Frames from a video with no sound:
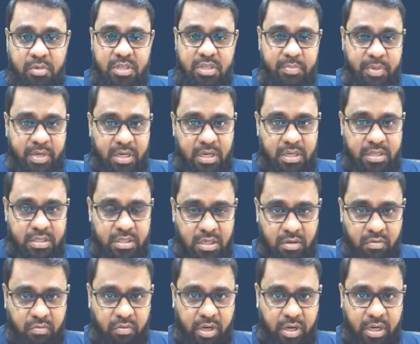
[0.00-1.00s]
much metal is
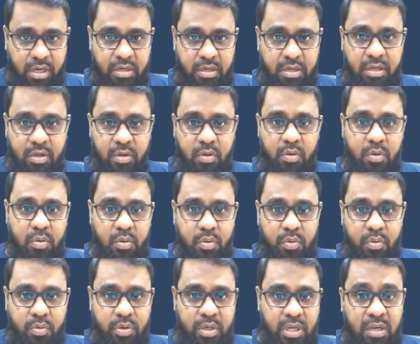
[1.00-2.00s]
required in
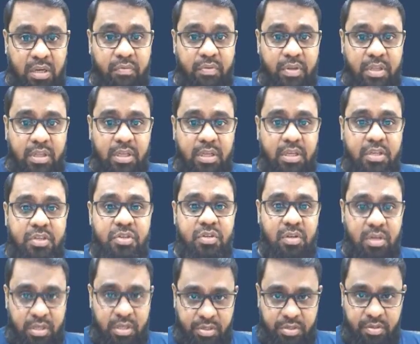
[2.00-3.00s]
order to deal with
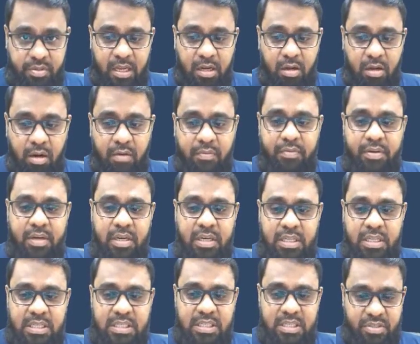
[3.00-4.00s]
installation, and
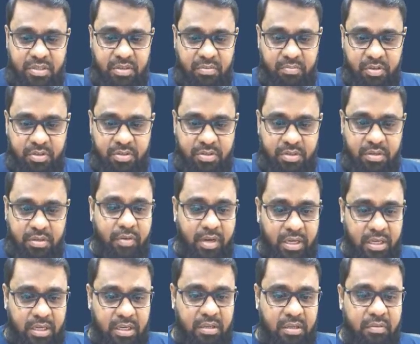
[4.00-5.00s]
after this estimation,
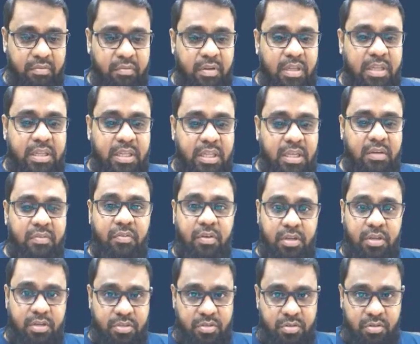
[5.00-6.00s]
finally we'll take
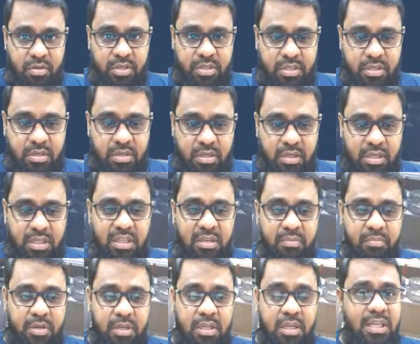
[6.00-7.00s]
for installation.
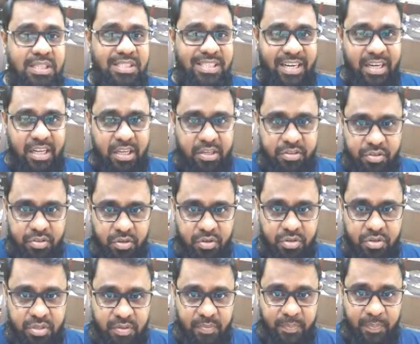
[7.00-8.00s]
Nothing but the site
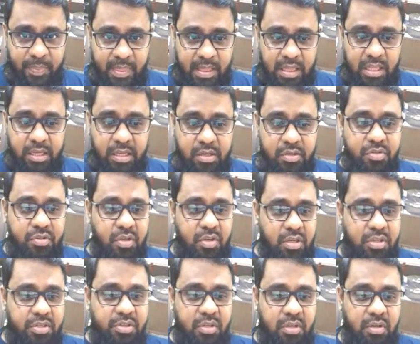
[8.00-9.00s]
execution, like
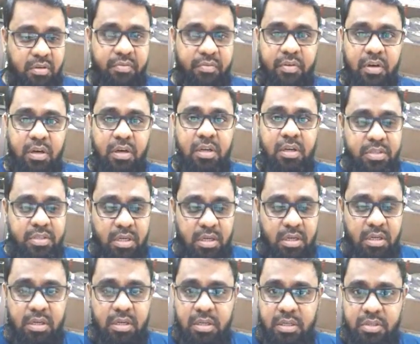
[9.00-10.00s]
installation of
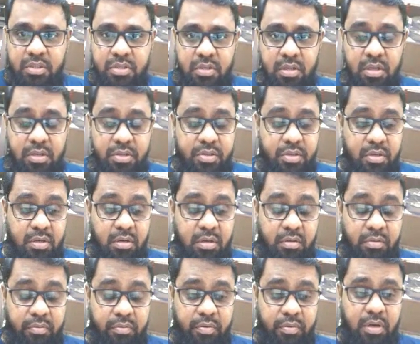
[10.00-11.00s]
chiller, installation
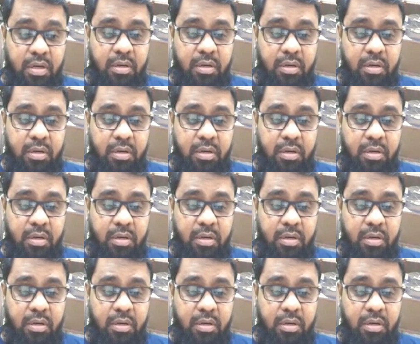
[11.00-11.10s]
of